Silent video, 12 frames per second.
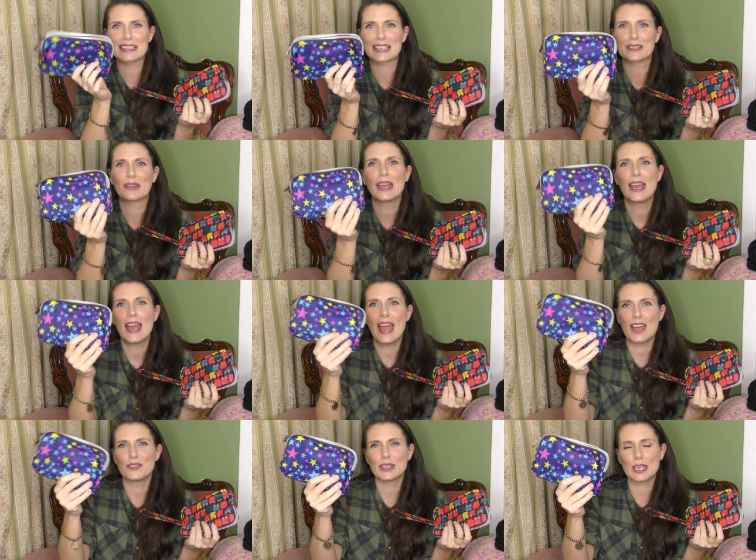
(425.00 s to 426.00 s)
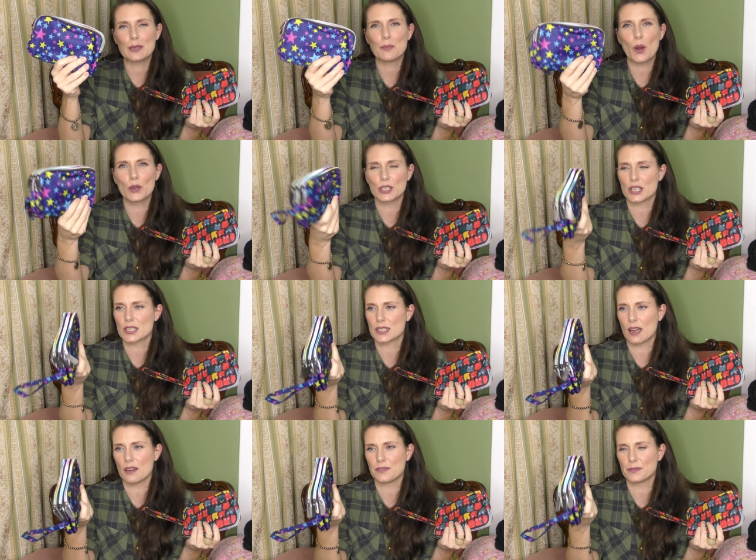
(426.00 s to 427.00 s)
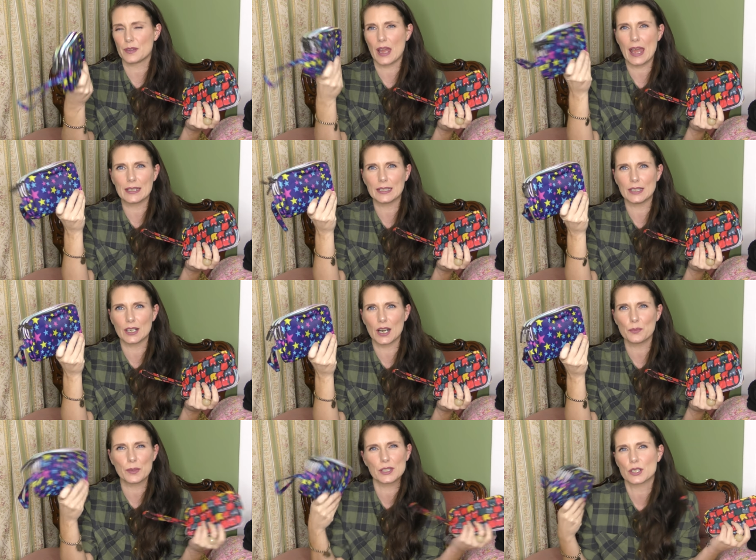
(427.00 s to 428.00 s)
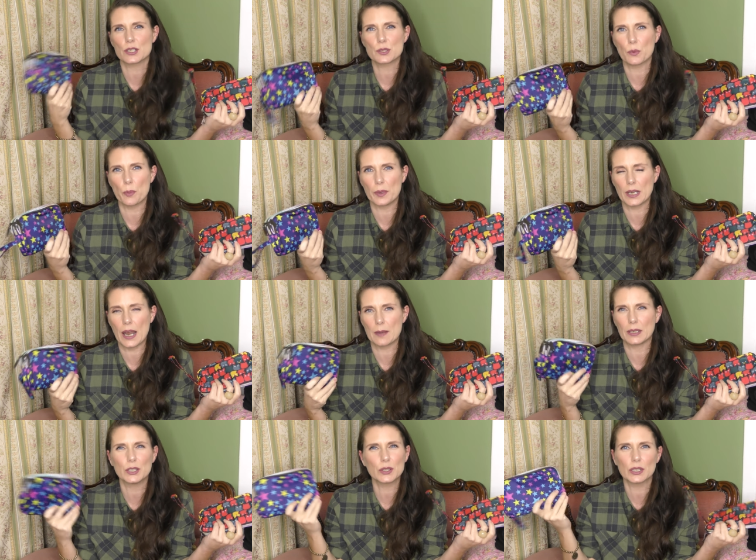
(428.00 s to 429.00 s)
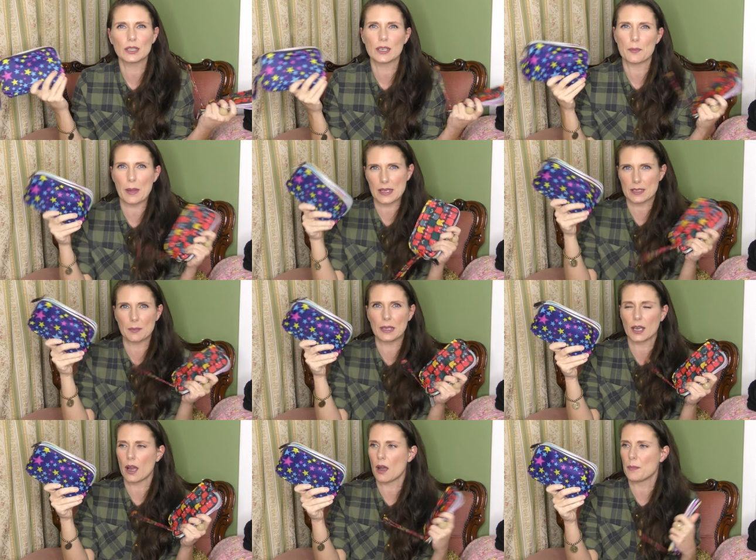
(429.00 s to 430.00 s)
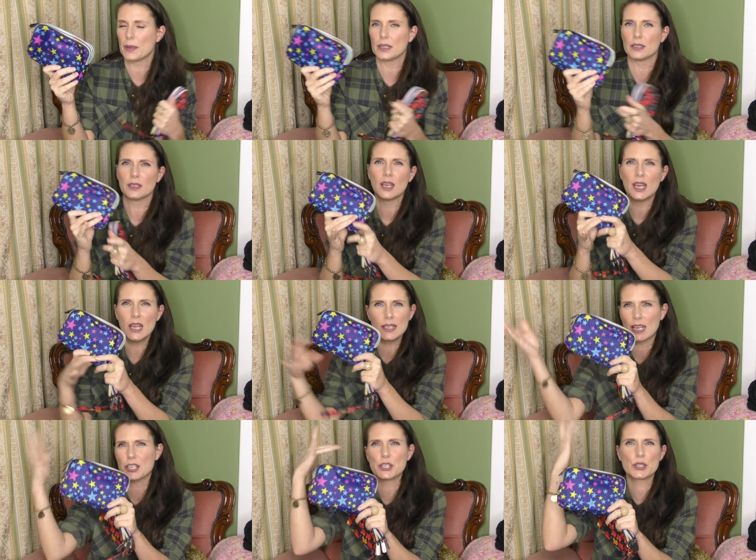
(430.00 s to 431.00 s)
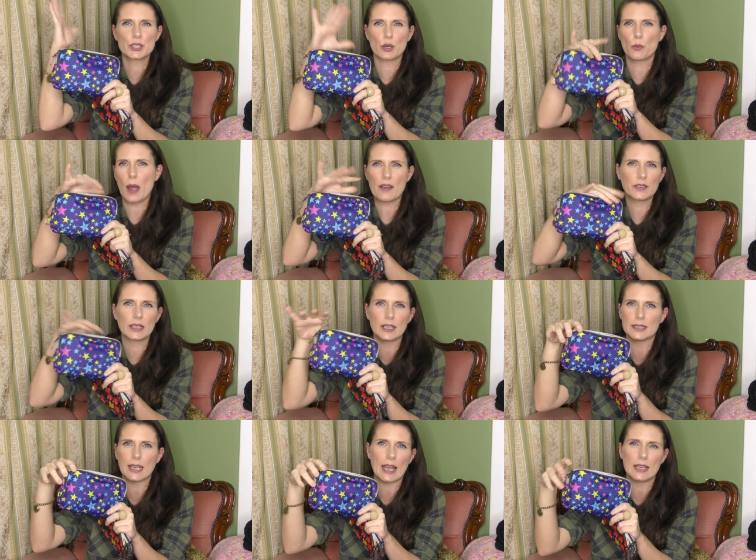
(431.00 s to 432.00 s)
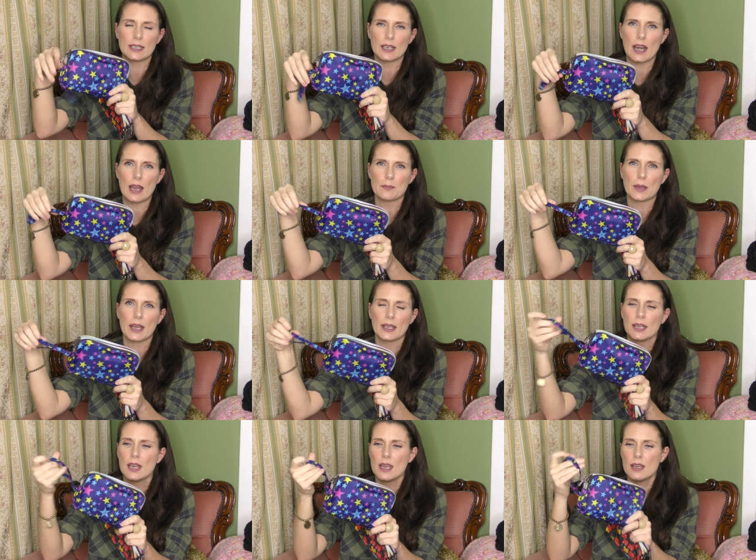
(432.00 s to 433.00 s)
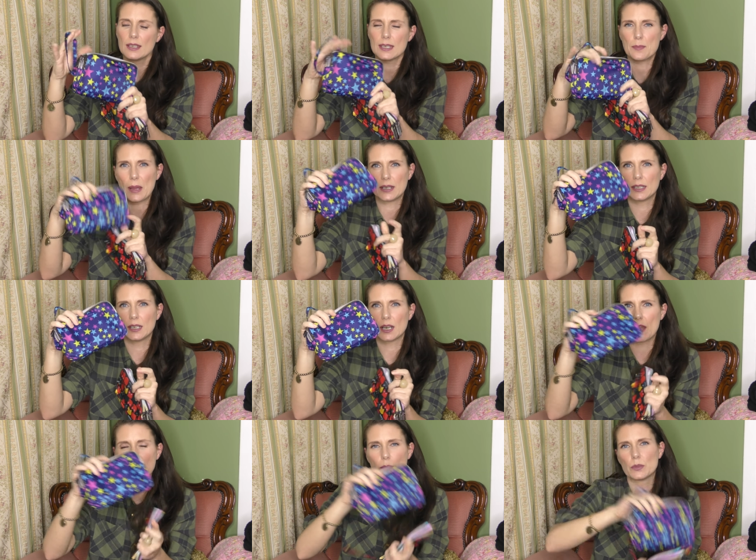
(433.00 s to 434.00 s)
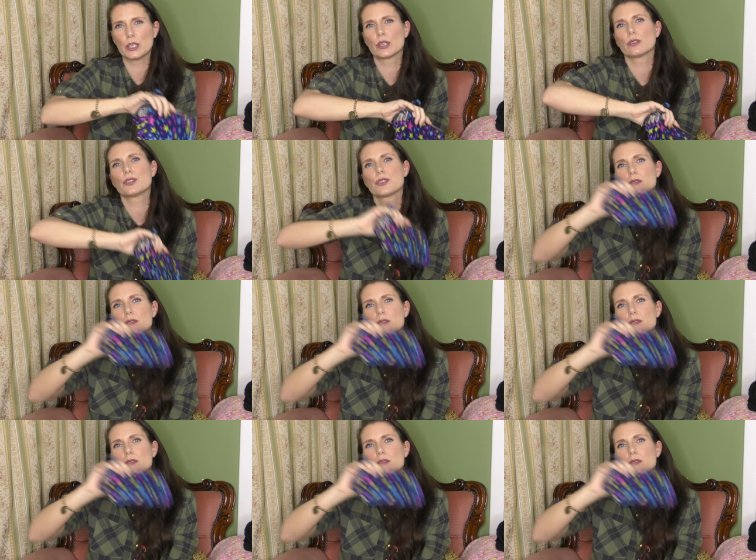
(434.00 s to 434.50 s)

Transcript: it aside a bit, if you keep all your stuff in here when you're swapping your handbag, you know, like your bits of makeup and tissues or whatever you like to carry in your handbag, keep it in here. And then when you're